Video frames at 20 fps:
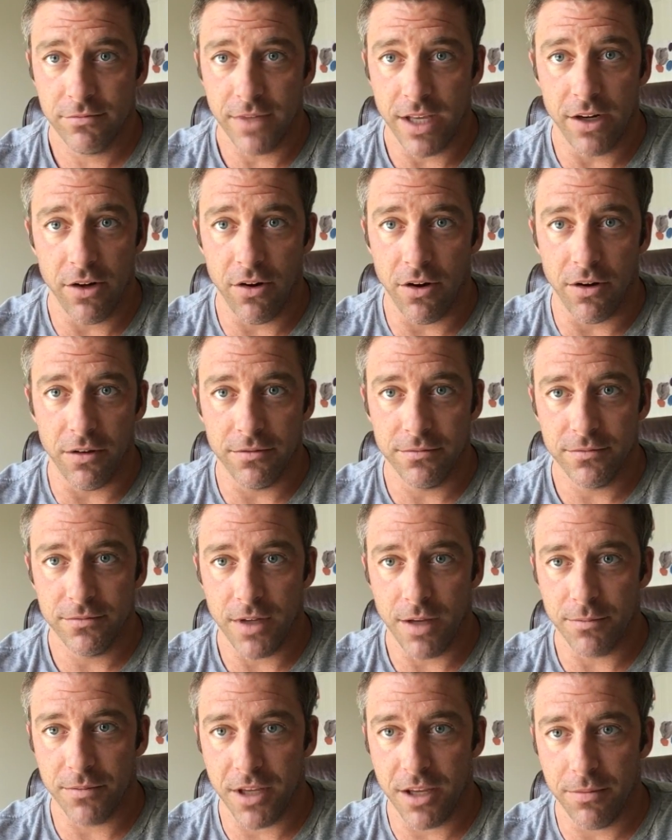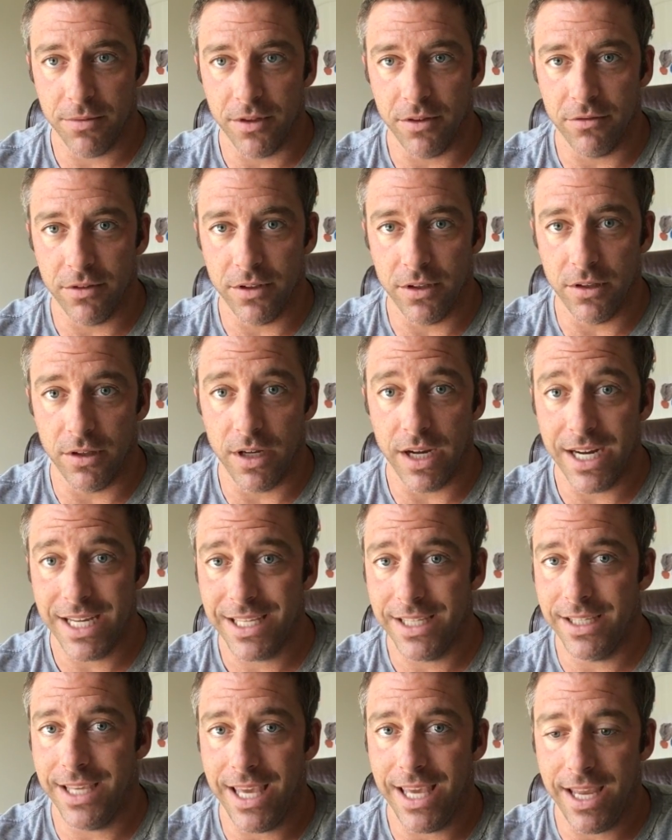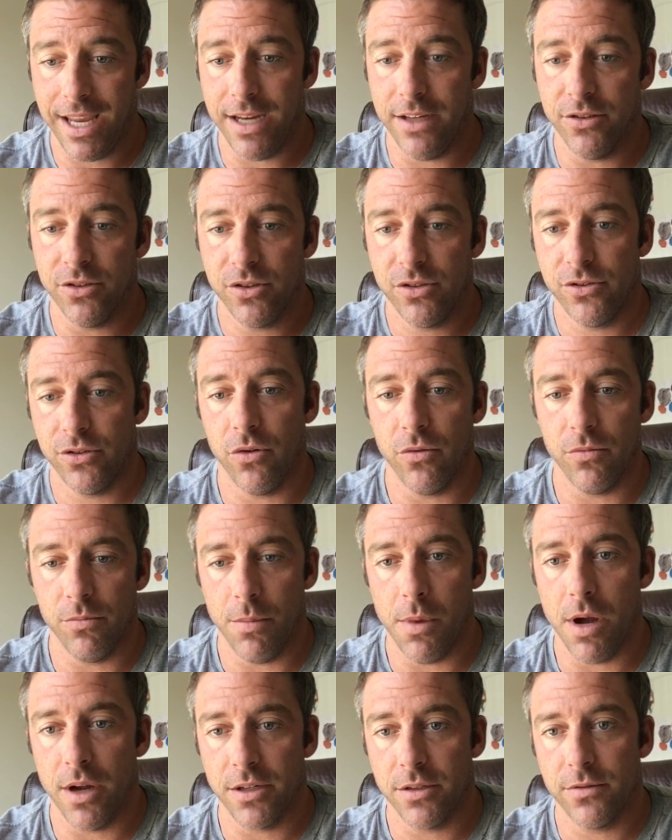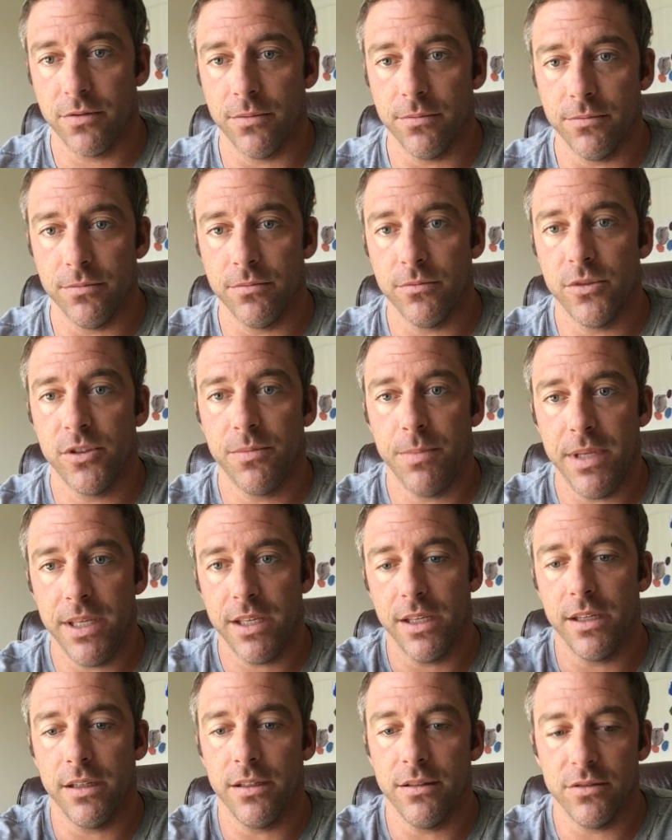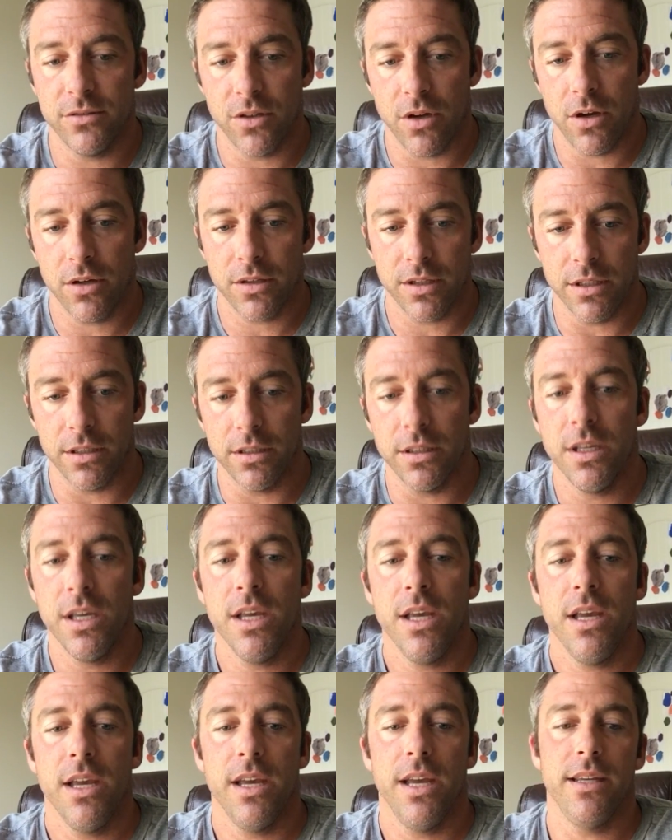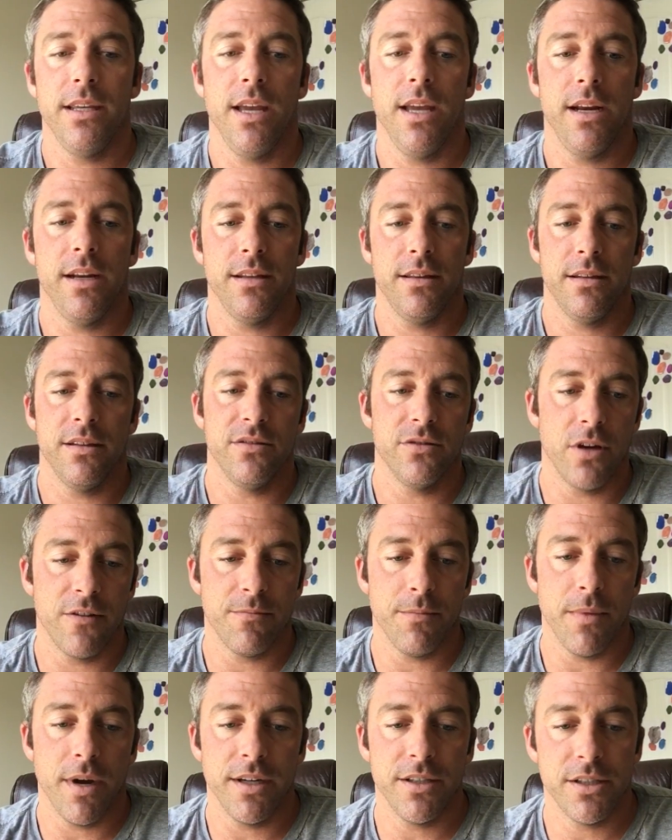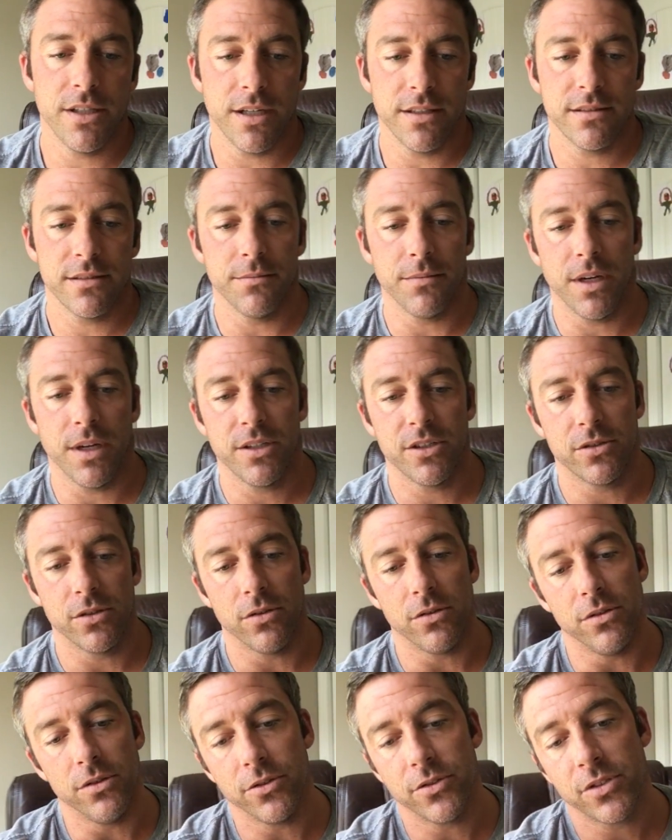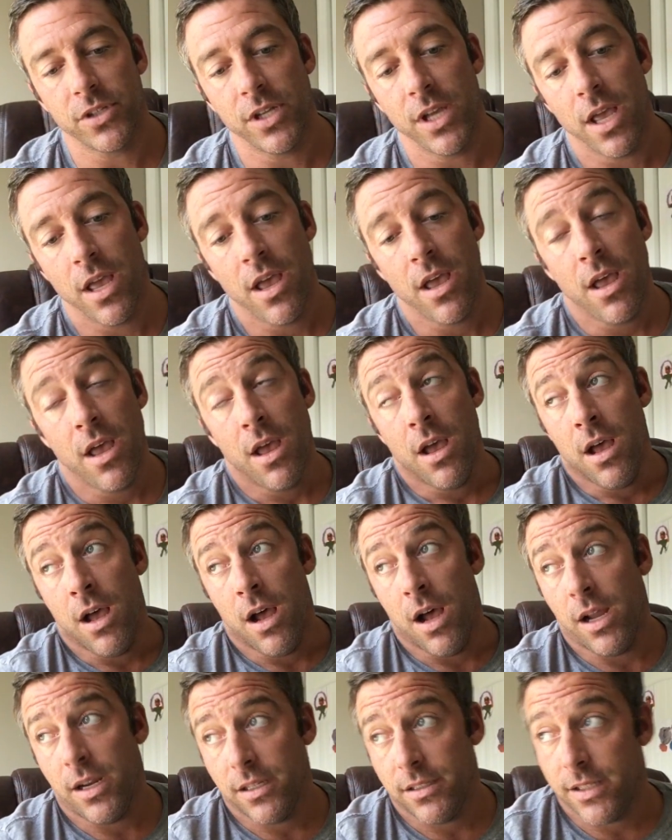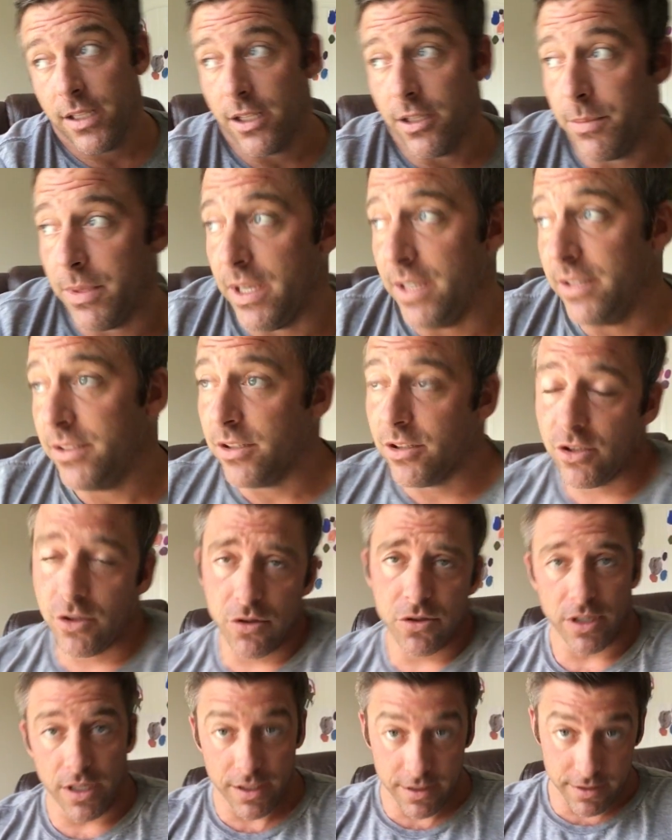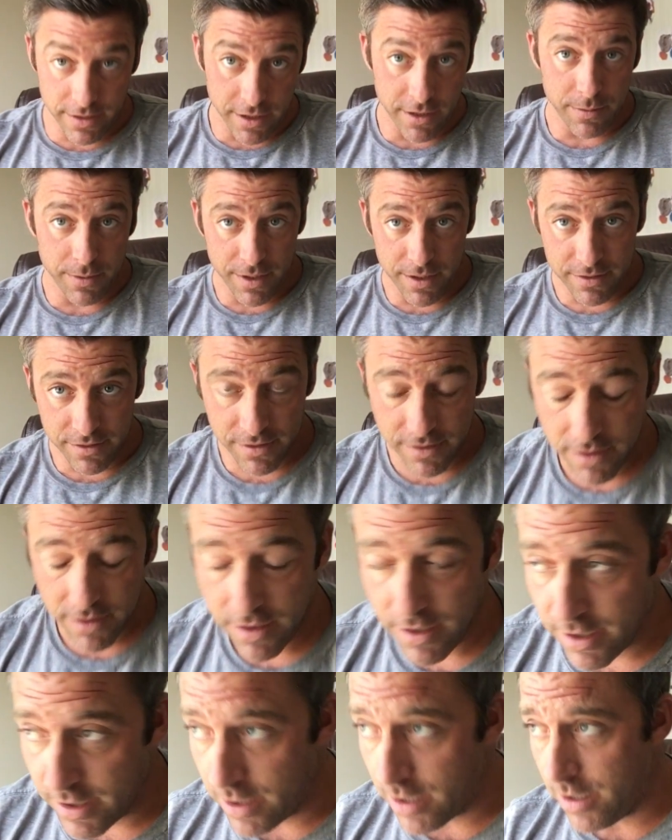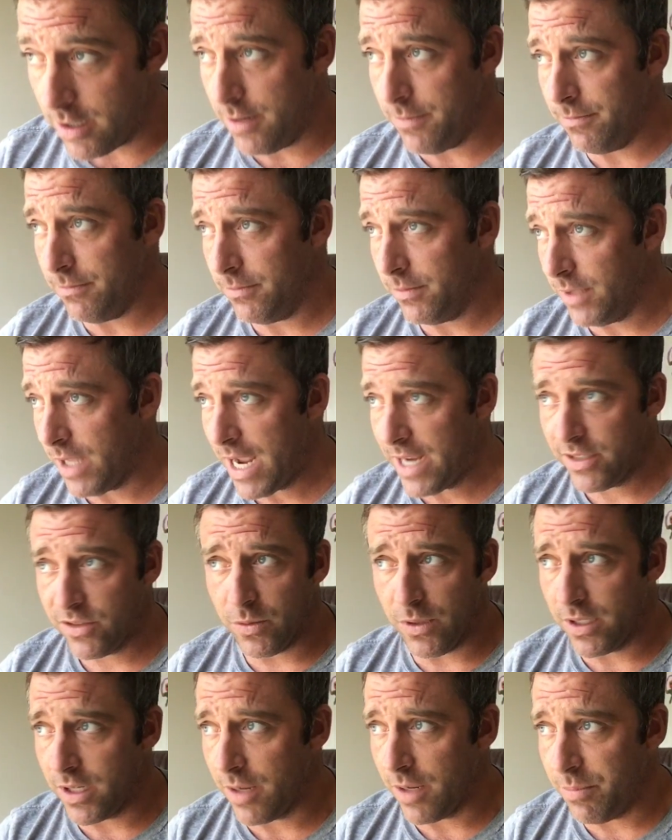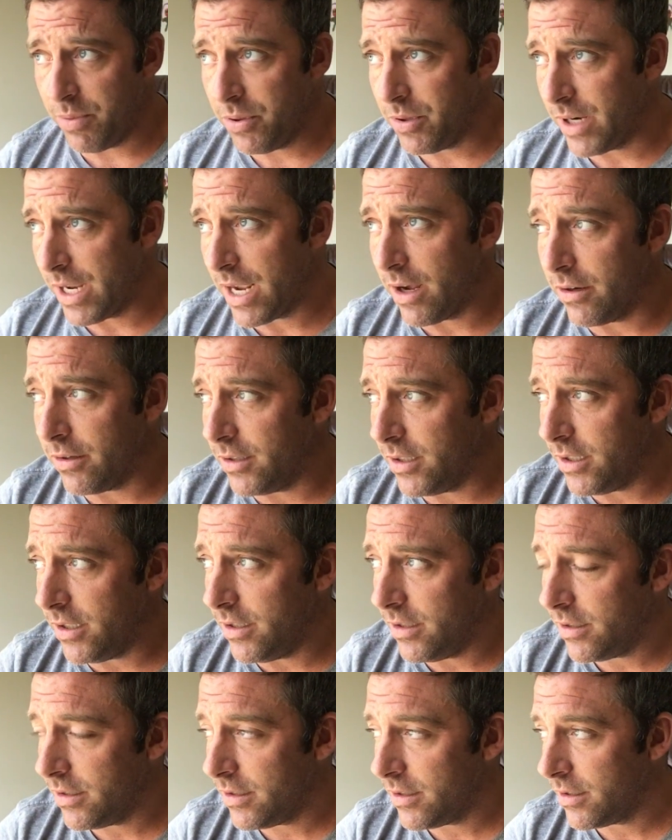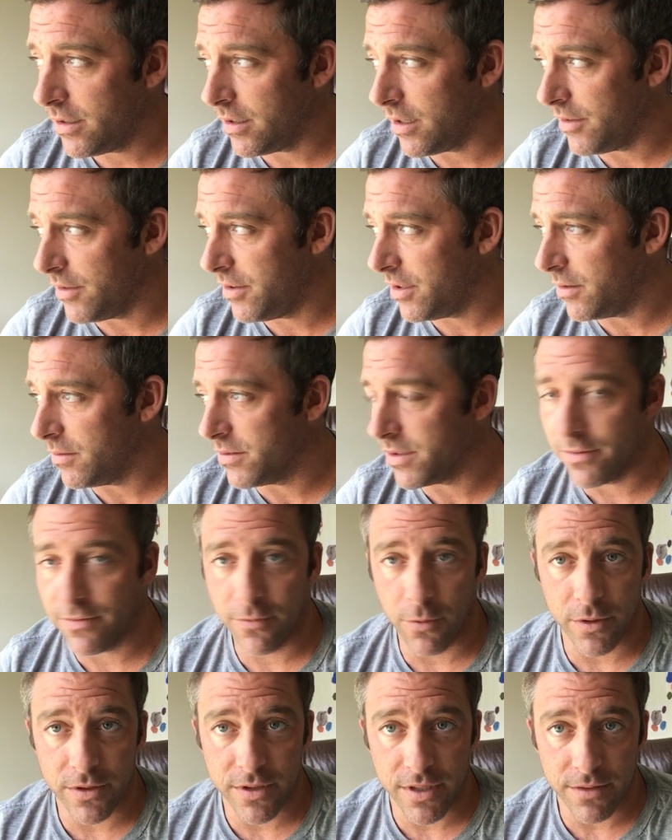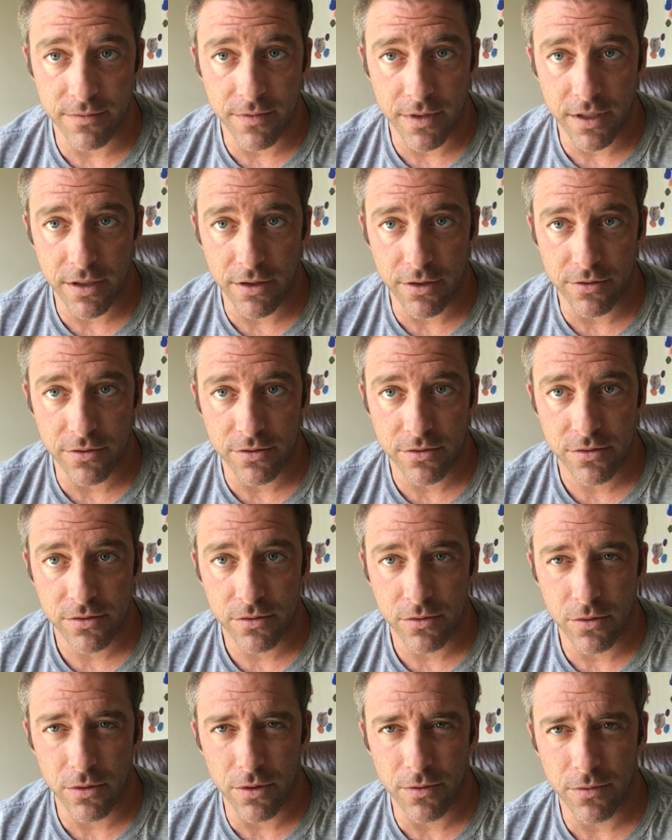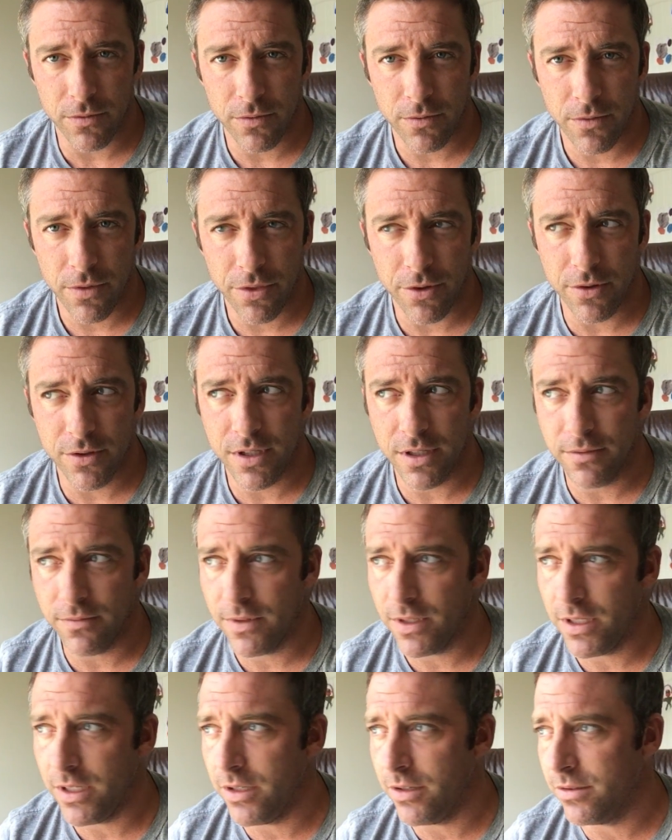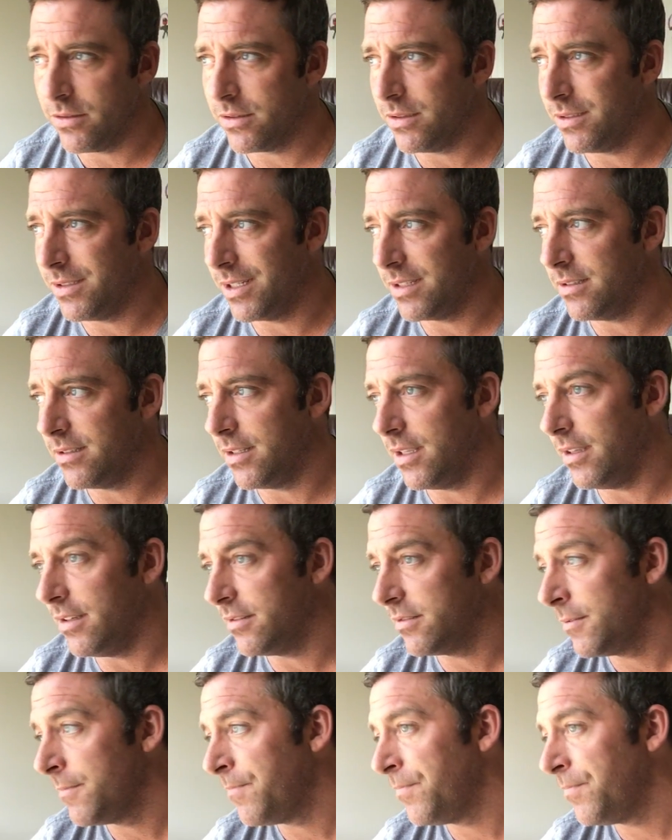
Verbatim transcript: at all. I'm keeping it real. I gain so much from speaking and talking and getting things off my chest and my shoulders on a daily basis, usually on a daily basis. Last week I put out, I think it was like 14 videos or 13 videos in 6 days.